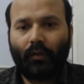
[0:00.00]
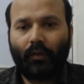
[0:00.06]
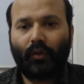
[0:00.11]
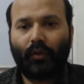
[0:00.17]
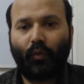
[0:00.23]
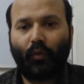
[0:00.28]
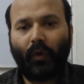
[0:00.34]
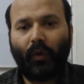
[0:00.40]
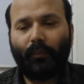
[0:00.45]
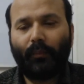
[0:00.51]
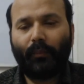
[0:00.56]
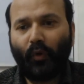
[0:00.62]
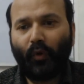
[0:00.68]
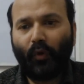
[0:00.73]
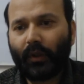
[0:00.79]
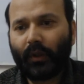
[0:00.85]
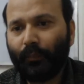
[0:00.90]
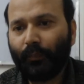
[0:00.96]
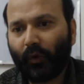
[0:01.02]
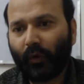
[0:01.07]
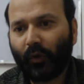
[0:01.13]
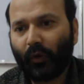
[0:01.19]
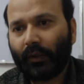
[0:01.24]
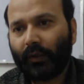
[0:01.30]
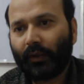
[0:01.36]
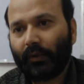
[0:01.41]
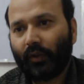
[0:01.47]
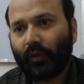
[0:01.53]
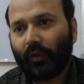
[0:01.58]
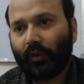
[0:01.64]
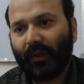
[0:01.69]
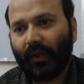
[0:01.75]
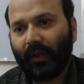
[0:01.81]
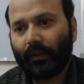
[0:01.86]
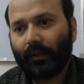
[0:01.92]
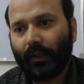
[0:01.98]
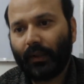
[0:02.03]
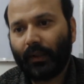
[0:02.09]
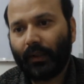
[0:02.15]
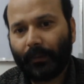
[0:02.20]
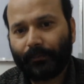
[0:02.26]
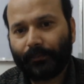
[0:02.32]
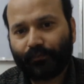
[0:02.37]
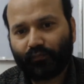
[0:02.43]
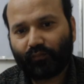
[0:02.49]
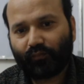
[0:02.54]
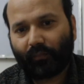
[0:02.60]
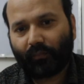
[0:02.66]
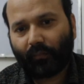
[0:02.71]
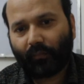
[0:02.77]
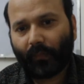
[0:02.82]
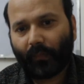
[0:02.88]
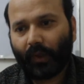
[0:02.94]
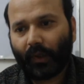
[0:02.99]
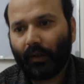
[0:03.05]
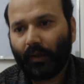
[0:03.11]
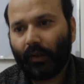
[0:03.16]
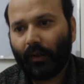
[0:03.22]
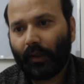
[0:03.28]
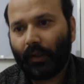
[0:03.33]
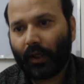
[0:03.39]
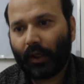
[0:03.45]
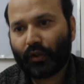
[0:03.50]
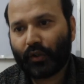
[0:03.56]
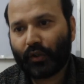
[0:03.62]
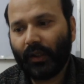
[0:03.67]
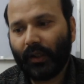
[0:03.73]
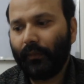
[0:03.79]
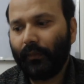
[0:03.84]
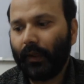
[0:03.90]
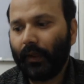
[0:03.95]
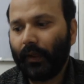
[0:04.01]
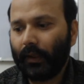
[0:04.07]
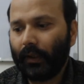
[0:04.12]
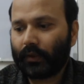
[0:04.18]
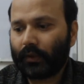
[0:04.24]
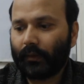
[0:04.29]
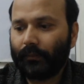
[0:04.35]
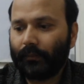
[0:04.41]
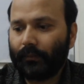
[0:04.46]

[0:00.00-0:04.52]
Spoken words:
so one more important topic is the racial variation.